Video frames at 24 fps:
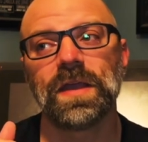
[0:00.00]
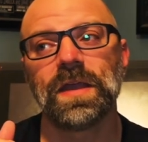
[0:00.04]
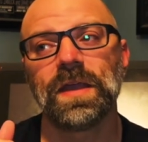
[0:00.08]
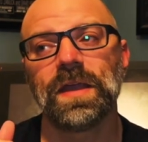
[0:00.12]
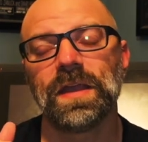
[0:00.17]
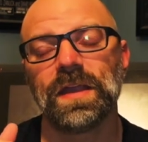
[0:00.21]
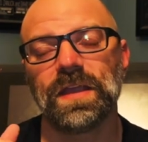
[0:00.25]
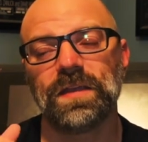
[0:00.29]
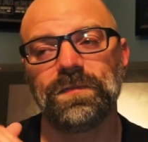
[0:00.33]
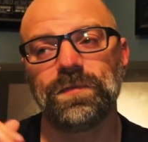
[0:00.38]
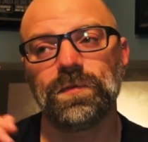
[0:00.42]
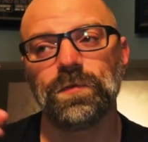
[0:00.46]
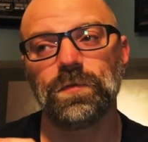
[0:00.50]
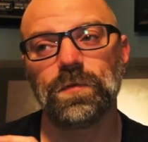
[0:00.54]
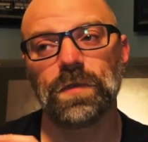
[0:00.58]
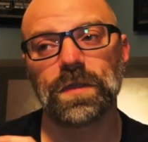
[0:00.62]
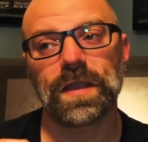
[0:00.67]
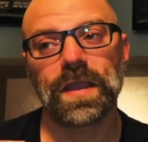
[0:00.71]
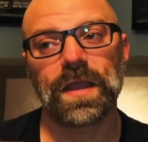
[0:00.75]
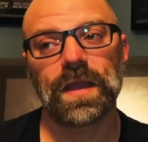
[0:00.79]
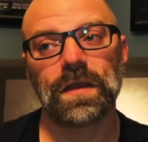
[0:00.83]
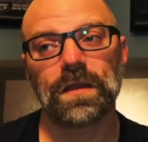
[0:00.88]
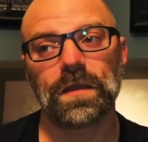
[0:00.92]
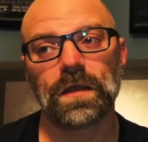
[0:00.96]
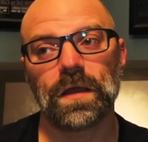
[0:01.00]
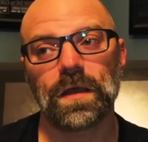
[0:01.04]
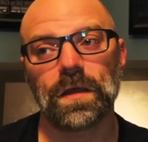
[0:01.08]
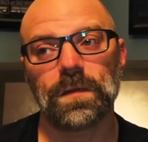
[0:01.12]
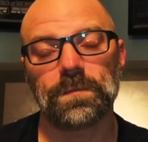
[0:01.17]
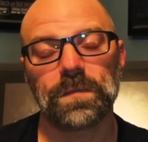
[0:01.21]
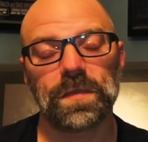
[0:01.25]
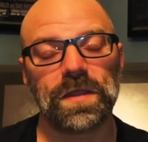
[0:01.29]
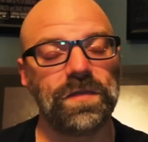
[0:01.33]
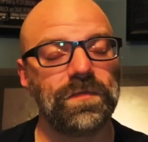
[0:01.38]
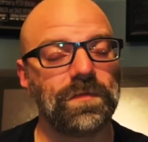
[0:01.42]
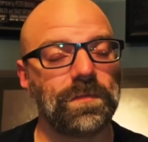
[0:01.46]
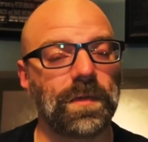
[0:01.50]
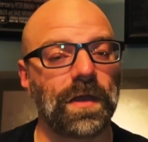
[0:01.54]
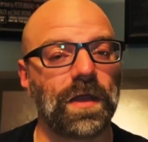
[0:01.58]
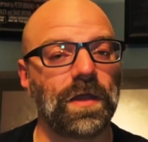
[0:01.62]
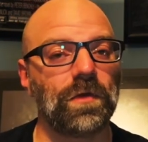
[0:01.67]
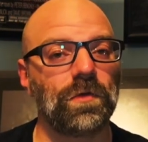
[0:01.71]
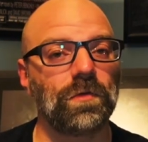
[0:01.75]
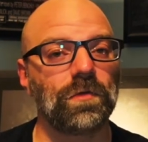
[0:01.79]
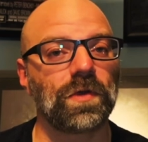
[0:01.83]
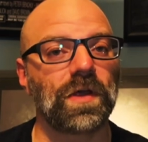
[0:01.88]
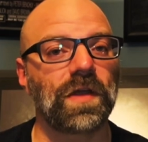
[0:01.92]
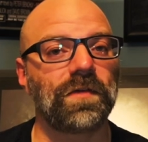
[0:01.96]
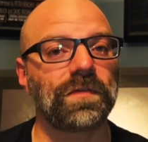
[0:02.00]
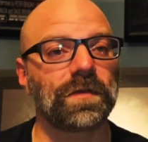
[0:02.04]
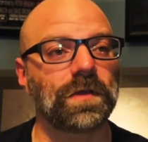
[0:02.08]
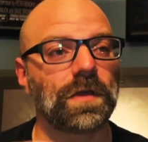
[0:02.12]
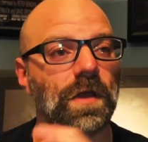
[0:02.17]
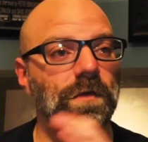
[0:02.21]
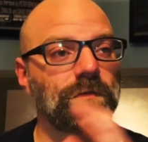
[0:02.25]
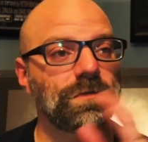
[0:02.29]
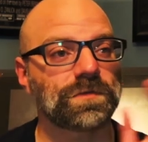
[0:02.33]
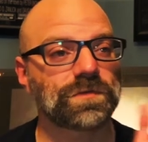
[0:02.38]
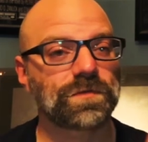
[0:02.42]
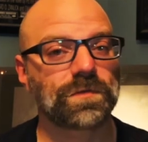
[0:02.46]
If you look at even my own graphic novels